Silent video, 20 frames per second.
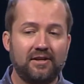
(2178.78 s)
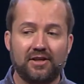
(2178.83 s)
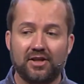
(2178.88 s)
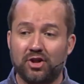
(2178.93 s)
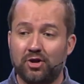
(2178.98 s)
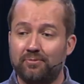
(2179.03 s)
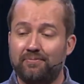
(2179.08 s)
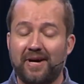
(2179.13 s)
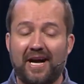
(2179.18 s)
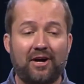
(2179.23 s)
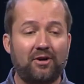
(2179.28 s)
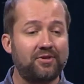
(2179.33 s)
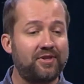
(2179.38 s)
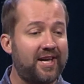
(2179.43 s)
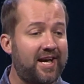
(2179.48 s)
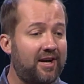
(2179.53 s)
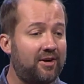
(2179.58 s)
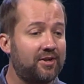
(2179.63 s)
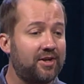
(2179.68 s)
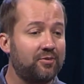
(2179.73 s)
you bowed
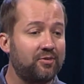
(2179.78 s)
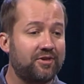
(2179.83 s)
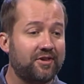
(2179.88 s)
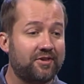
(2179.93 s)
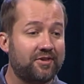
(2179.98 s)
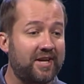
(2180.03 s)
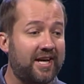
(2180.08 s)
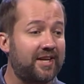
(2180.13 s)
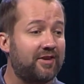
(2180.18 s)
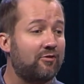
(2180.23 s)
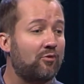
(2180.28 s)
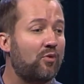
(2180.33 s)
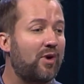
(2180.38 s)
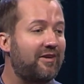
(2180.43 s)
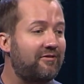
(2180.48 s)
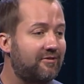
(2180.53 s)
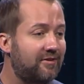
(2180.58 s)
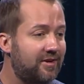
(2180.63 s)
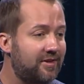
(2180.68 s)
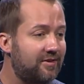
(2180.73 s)
down. It was a sign of
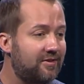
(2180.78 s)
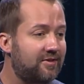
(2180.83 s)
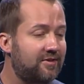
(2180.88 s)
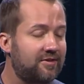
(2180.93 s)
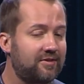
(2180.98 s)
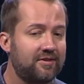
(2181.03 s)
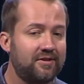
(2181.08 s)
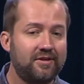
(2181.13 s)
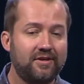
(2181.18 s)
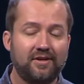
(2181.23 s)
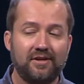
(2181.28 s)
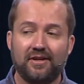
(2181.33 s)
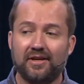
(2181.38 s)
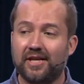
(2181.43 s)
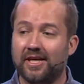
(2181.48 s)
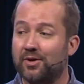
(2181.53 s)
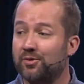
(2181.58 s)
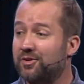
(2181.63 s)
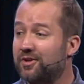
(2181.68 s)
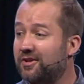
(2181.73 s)
reverence,
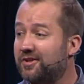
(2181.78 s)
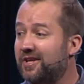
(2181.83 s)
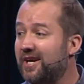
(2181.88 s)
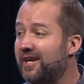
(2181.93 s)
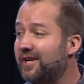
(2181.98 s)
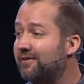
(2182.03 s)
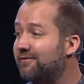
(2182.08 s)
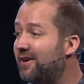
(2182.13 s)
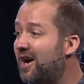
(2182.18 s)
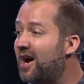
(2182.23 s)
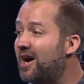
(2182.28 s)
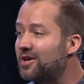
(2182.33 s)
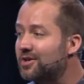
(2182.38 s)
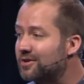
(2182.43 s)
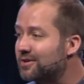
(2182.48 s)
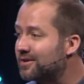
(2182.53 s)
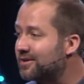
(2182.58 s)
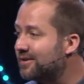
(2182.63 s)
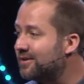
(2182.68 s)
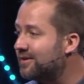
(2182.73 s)
it was a sign of
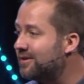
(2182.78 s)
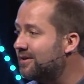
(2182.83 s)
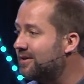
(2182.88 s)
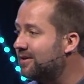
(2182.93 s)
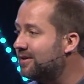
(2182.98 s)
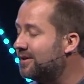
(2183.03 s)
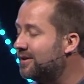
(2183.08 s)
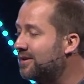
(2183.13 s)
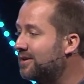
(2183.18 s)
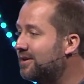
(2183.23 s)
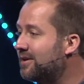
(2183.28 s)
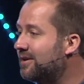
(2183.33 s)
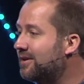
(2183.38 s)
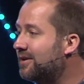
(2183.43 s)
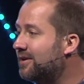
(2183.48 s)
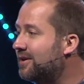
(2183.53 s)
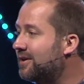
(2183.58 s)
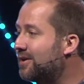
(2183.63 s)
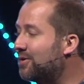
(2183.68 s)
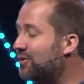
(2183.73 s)
honor,
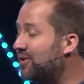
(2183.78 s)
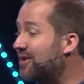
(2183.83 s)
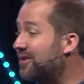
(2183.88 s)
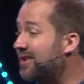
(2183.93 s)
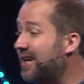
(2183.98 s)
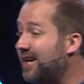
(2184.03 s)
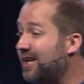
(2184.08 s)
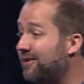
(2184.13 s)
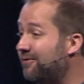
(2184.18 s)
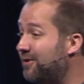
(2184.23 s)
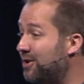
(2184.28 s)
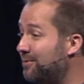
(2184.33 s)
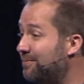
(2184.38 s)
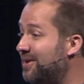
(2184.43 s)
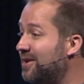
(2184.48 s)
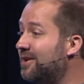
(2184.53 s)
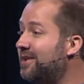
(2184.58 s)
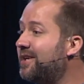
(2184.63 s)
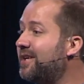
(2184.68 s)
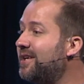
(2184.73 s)
it was a sign of
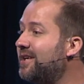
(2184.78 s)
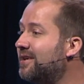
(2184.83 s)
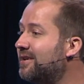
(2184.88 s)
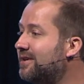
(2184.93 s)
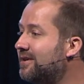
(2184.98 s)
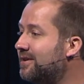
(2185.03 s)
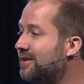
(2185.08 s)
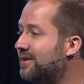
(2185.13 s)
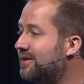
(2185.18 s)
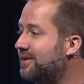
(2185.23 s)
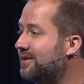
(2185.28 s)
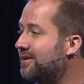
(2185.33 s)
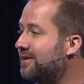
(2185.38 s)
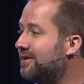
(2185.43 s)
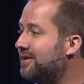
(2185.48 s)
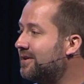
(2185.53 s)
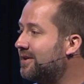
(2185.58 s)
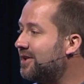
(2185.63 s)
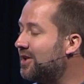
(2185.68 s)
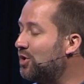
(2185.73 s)
humility.
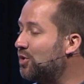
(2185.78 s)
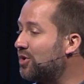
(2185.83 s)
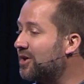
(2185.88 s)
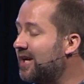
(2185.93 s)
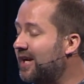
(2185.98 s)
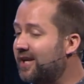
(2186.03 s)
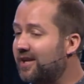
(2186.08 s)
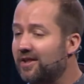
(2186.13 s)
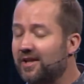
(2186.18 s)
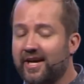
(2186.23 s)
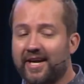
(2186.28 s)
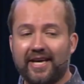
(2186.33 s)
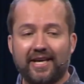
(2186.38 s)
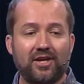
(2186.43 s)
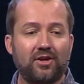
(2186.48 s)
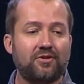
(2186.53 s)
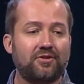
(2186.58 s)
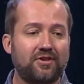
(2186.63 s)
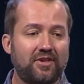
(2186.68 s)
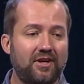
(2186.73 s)
You were kind of
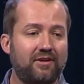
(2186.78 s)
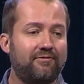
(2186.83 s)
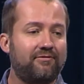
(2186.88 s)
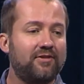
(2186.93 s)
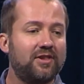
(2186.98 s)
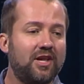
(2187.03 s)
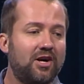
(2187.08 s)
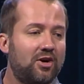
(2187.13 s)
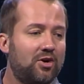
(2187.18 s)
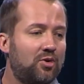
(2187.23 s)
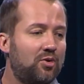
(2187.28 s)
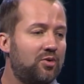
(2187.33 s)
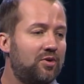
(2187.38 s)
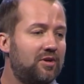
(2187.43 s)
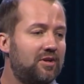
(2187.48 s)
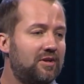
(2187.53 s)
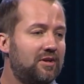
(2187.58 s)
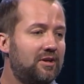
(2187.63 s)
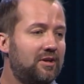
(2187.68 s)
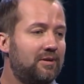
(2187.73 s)
laying yourself low
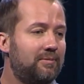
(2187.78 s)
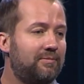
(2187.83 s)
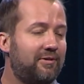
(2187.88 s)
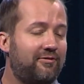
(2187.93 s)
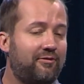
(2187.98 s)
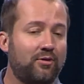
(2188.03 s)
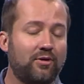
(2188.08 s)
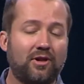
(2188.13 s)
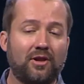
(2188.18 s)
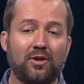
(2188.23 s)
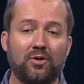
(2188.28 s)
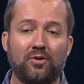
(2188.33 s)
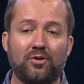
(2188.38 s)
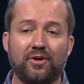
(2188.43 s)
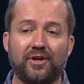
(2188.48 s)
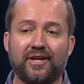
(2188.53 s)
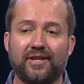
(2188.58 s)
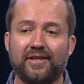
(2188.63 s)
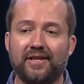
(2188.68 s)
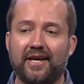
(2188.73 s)
before the
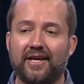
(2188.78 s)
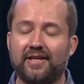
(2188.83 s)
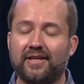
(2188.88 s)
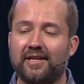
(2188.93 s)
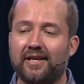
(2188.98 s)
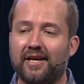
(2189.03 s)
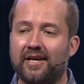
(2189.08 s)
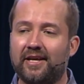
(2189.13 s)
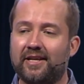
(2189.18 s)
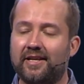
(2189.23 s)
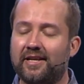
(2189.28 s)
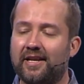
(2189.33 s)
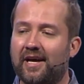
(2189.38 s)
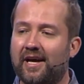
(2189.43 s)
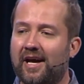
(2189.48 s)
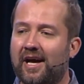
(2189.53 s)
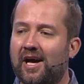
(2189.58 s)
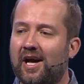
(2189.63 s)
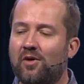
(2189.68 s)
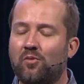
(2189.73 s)
Lord. And, and, and
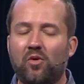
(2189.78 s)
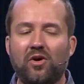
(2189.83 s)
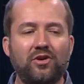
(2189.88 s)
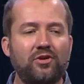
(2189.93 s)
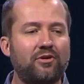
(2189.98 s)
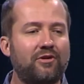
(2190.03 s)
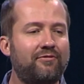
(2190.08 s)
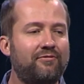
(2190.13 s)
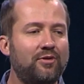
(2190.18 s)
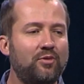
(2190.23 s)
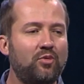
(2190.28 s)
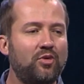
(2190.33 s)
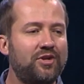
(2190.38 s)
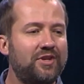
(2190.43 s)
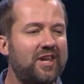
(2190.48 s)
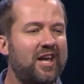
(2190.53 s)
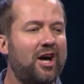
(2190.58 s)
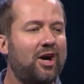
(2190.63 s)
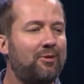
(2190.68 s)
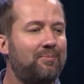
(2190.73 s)
I wonder if it
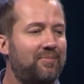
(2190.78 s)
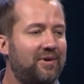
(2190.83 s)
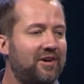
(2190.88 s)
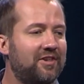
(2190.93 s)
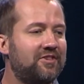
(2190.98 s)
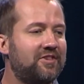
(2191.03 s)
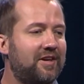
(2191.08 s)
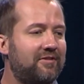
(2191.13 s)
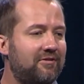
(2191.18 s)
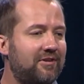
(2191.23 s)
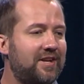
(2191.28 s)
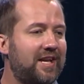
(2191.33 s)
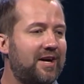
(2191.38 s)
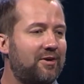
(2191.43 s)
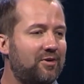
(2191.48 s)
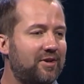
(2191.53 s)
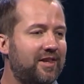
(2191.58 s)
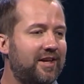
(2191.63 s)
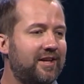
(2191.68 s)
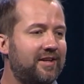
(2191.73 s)
wouldn't help us every
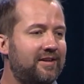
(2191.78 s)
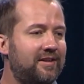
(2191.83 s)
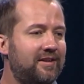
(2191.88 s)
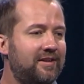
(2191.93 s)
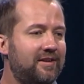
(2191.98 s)
now and then.